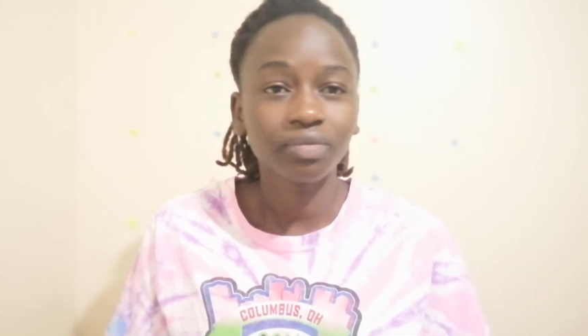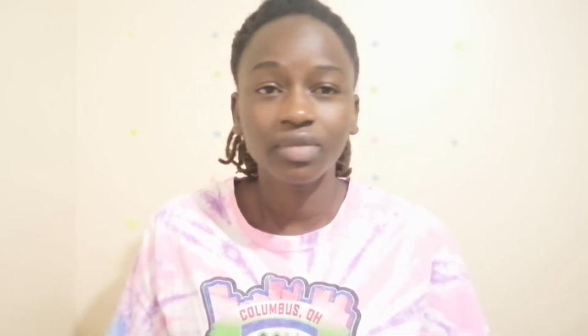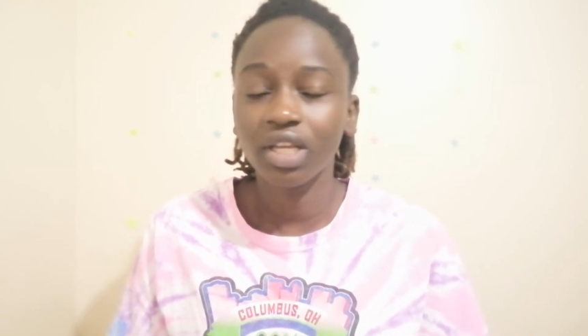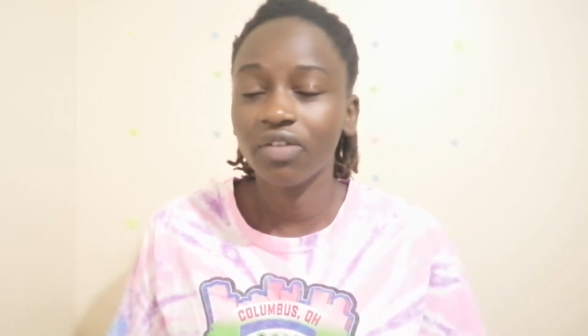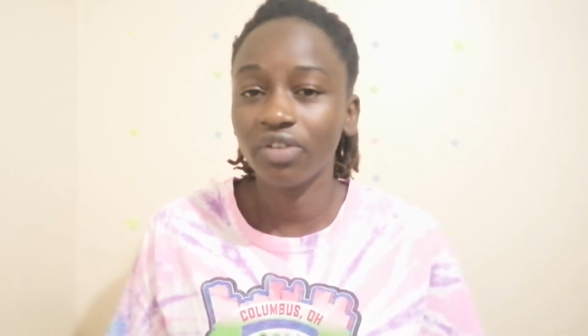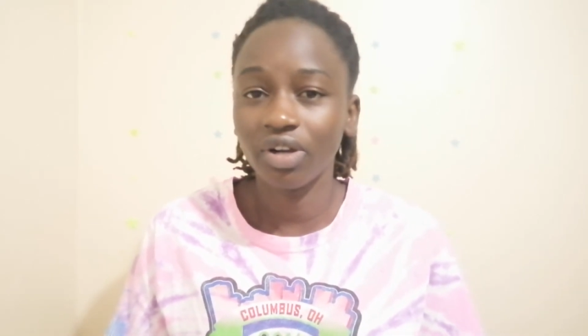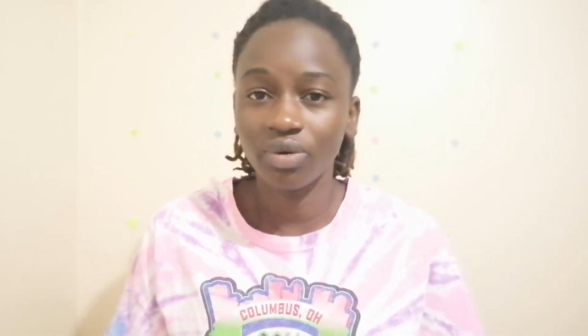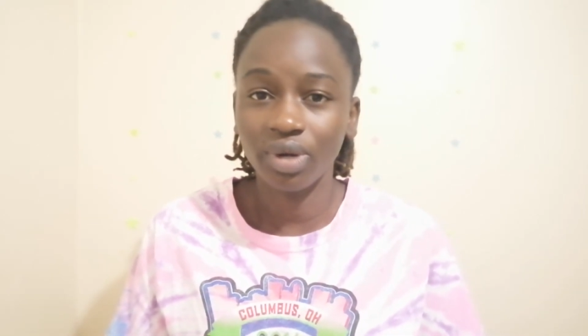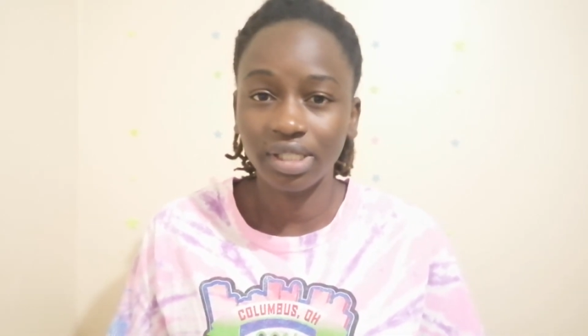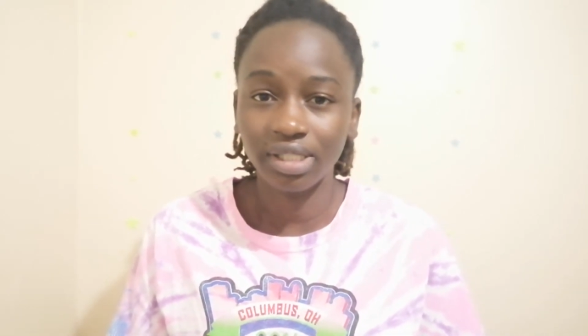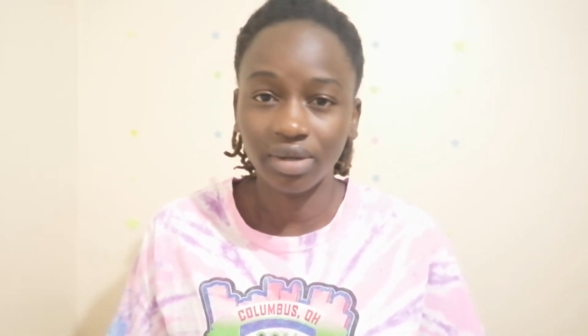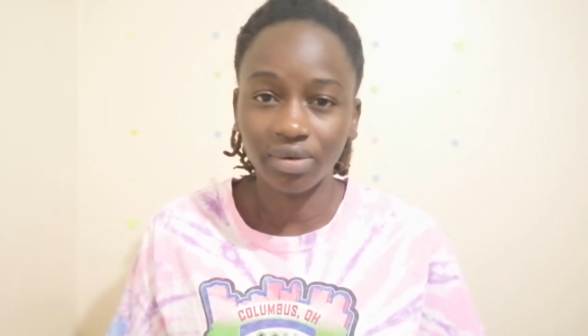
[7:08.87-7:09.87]
everyone who
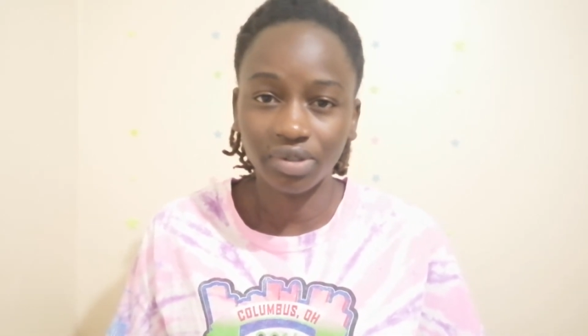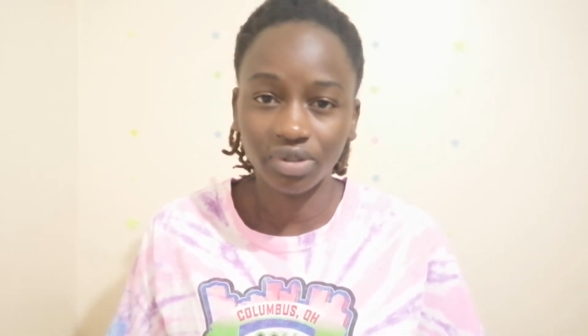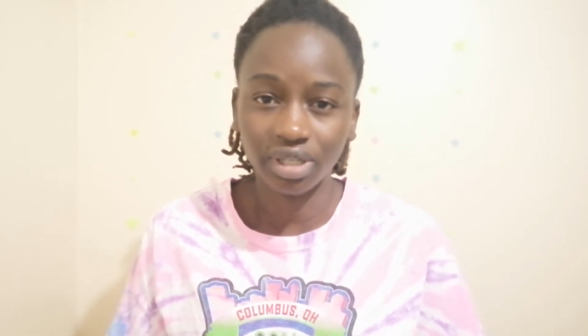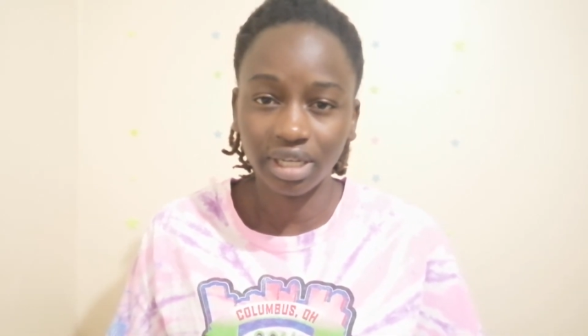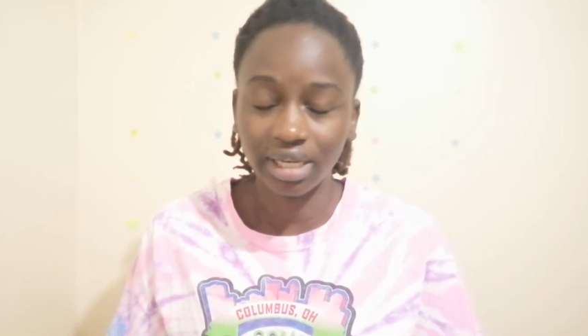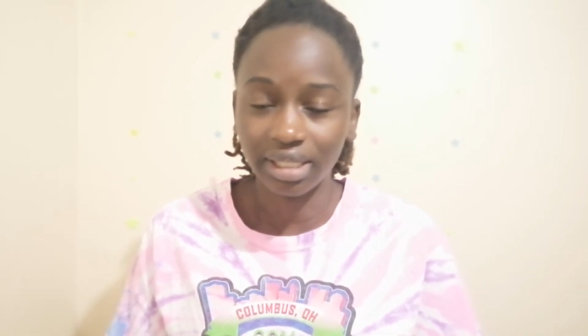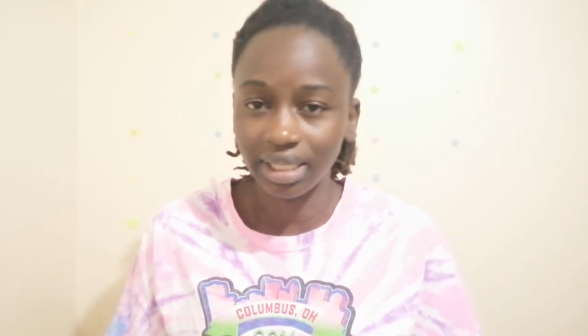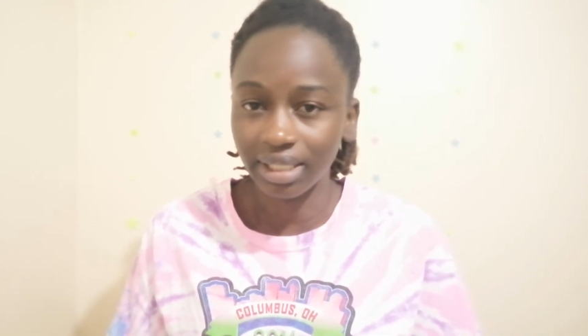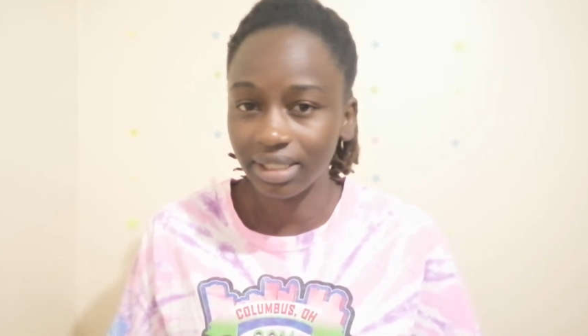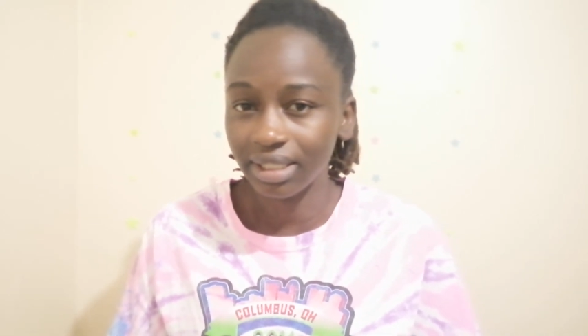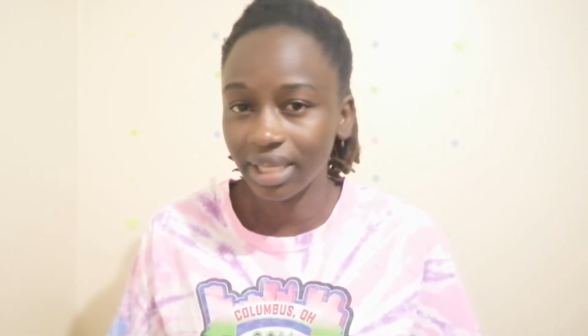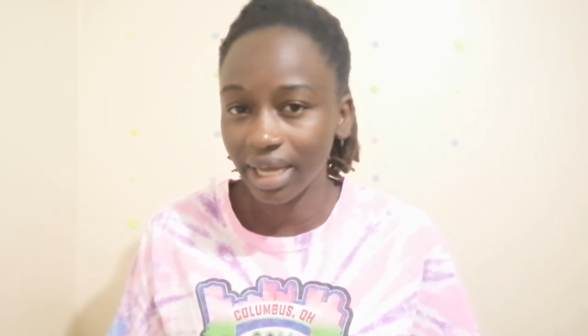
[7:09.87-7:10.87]
asked a question can
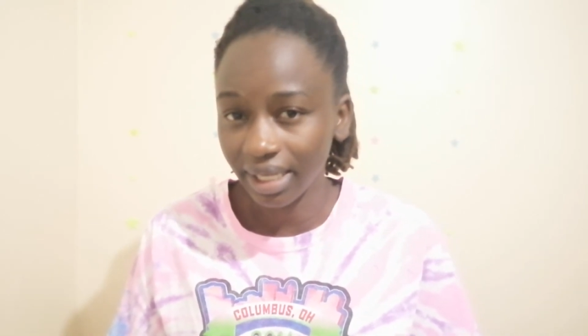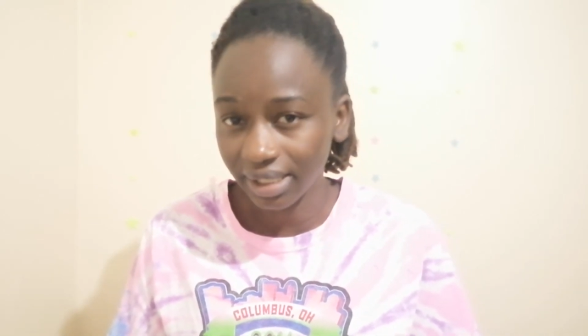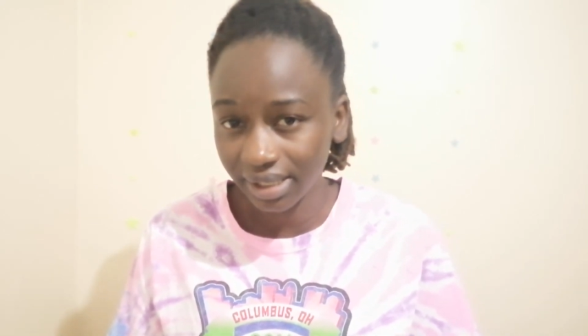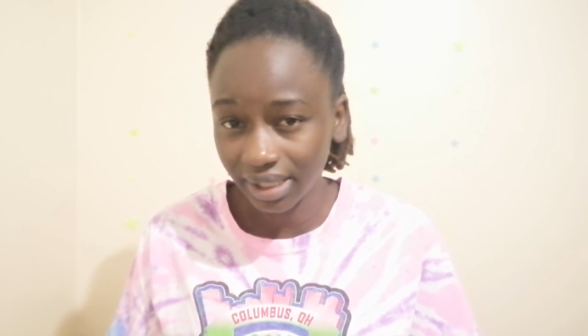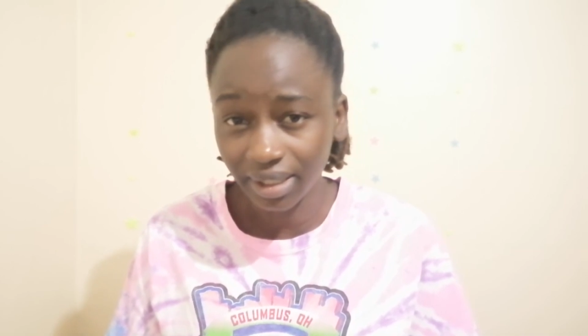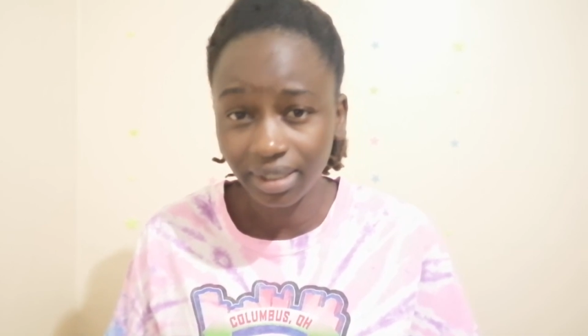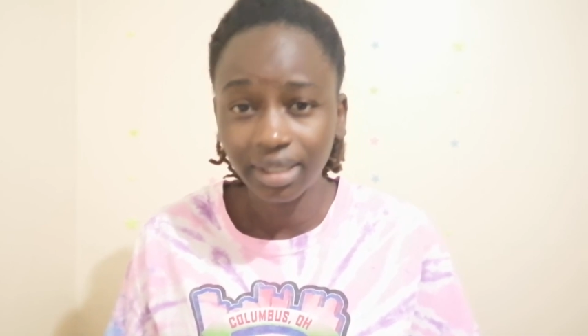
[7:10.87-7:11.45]
get the answer.